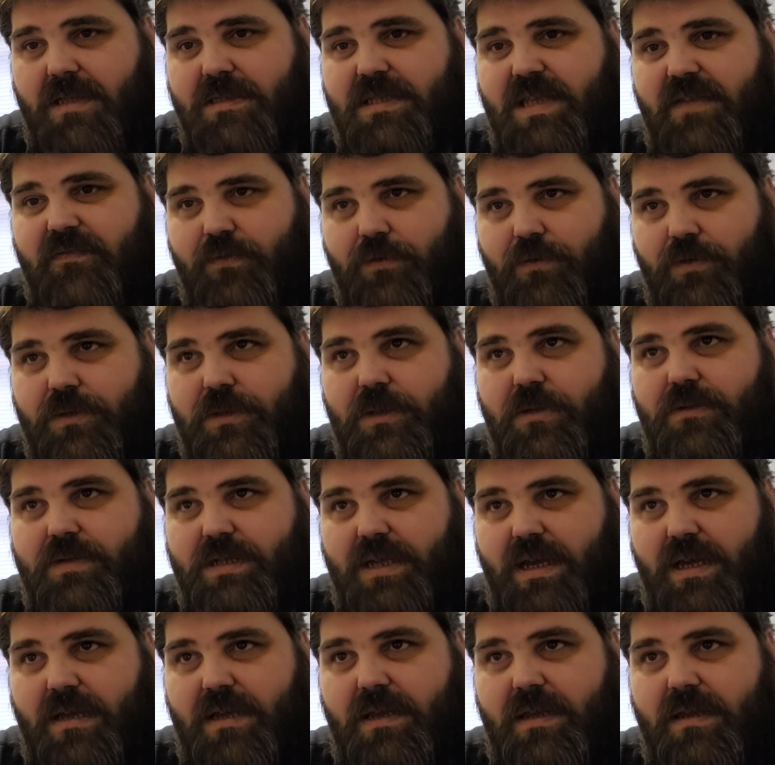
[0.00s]
is they've
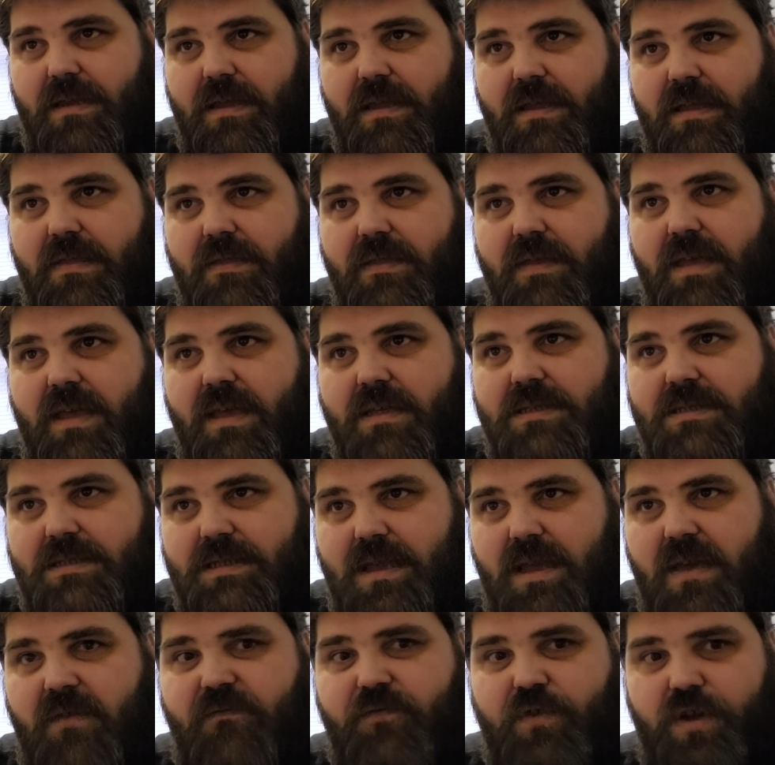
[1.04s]
also done
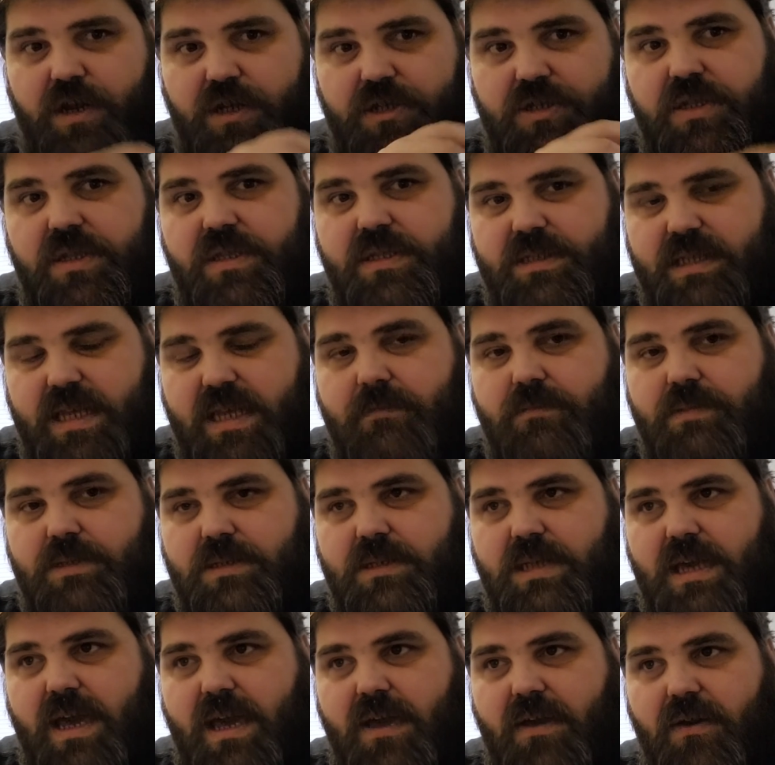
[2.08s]
a version of the
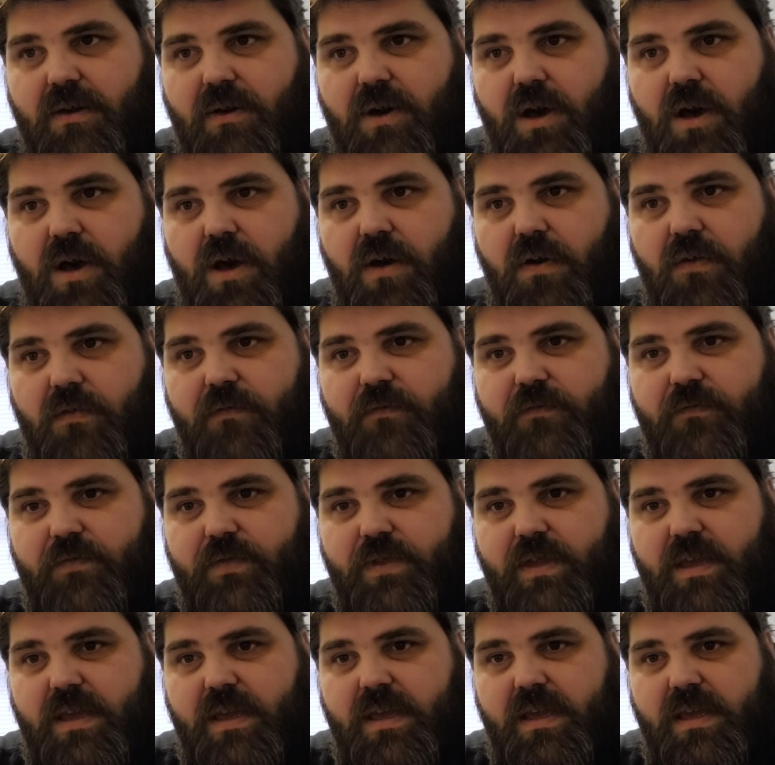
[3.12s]
same scale
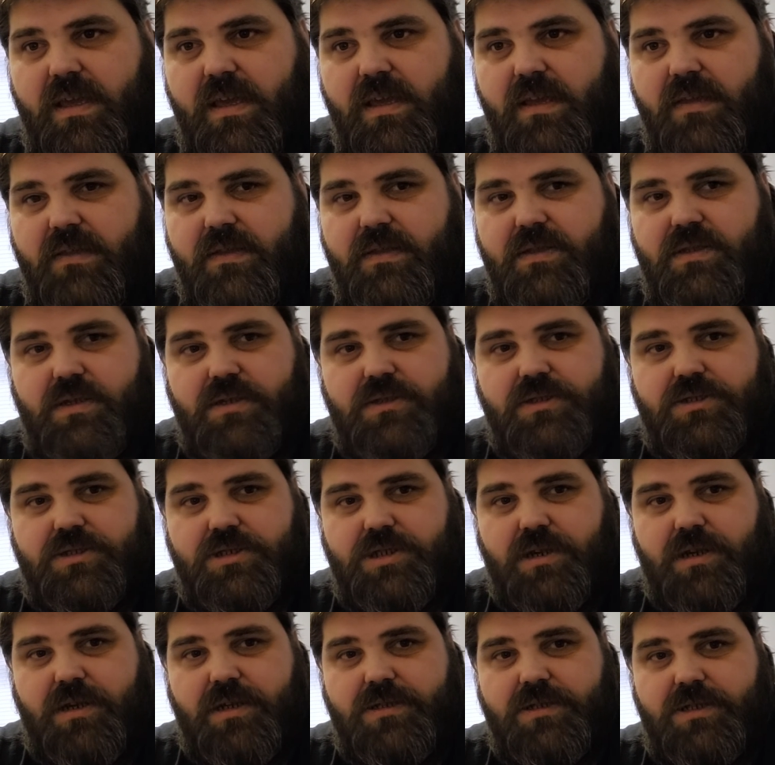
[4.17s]
of the
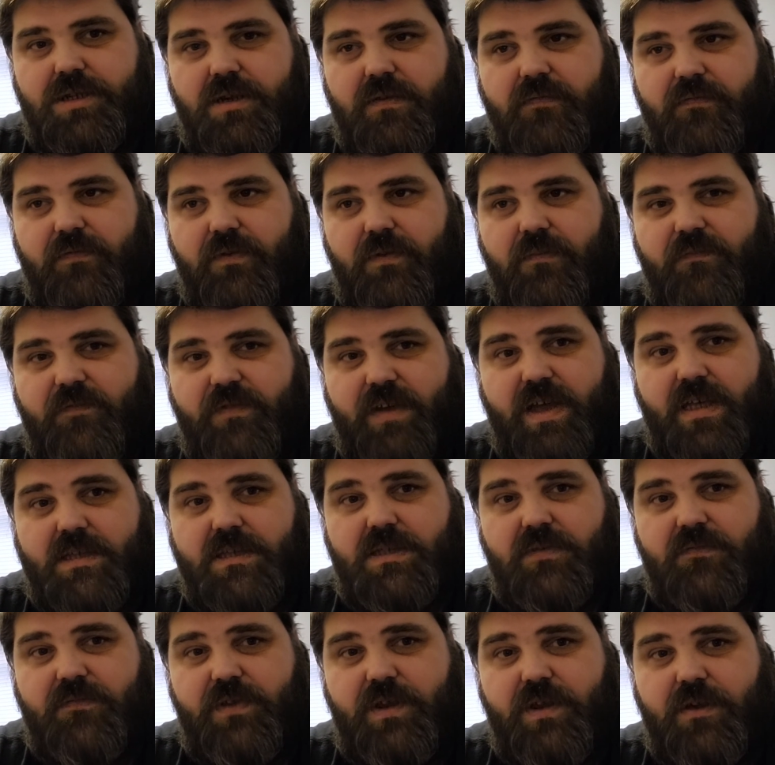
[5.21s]
Dodge Charger from
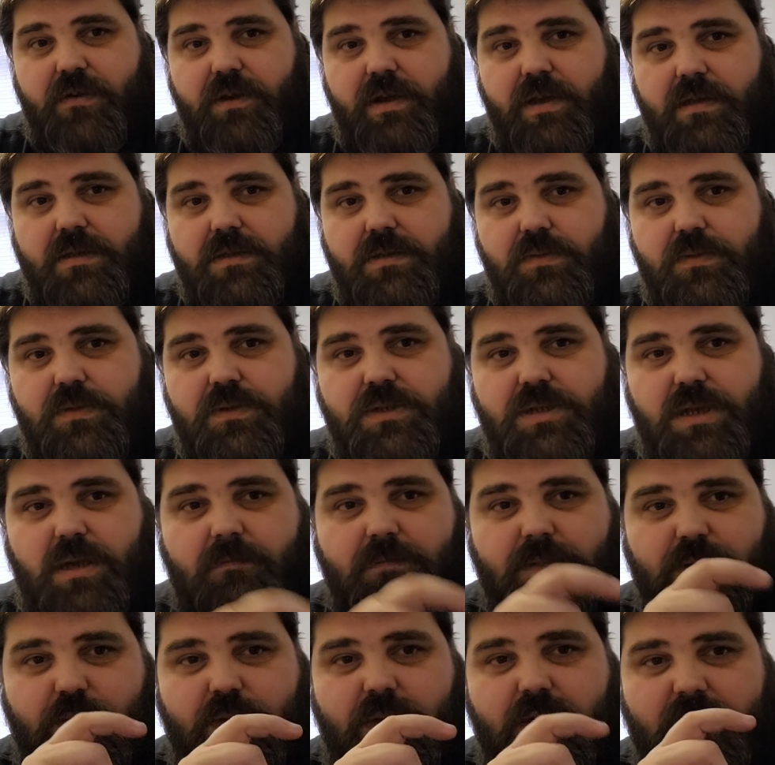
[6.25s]
Fast and Furious, which
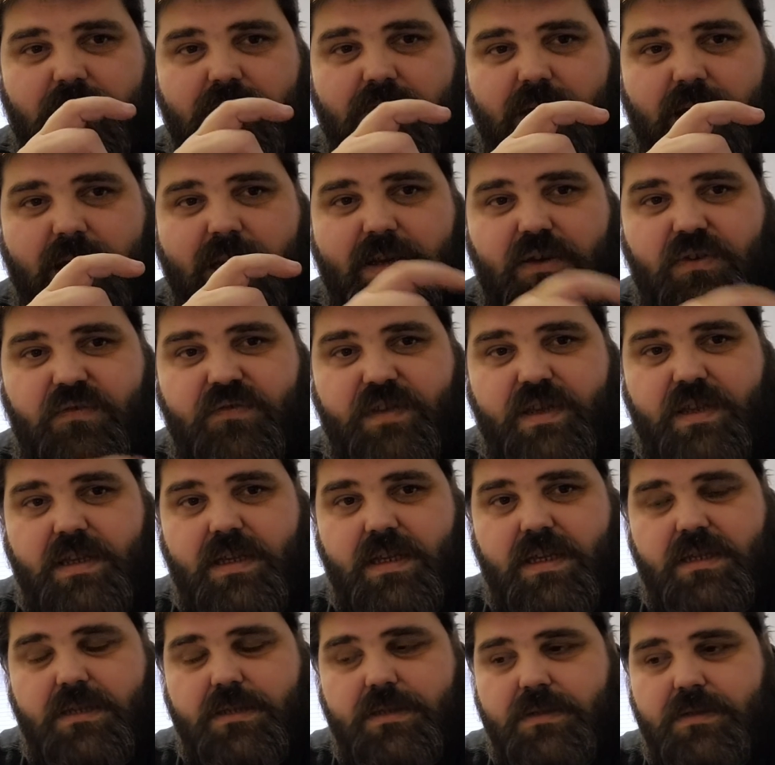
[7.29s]
comes with a little
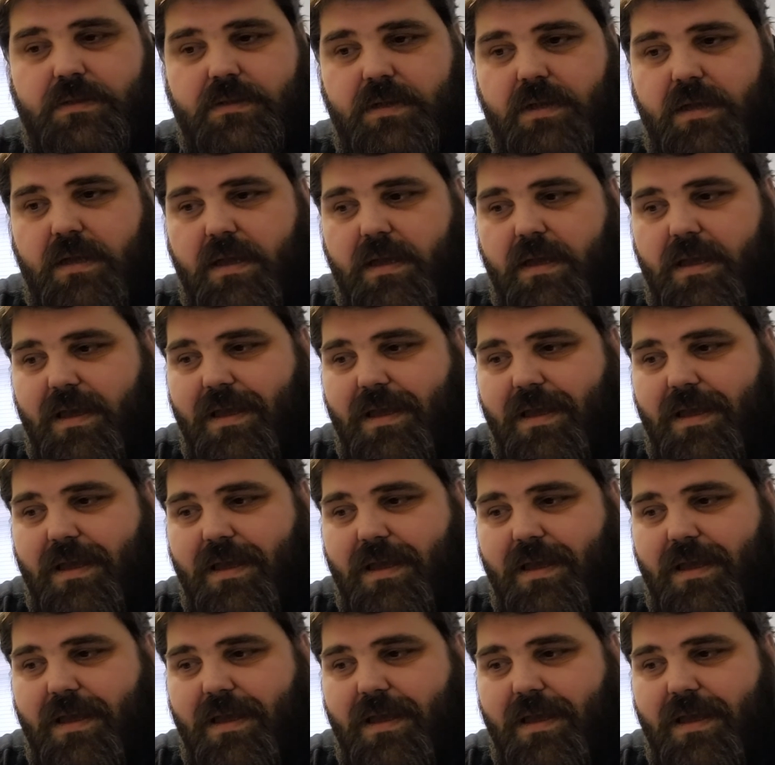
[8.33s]
Vin Diesel.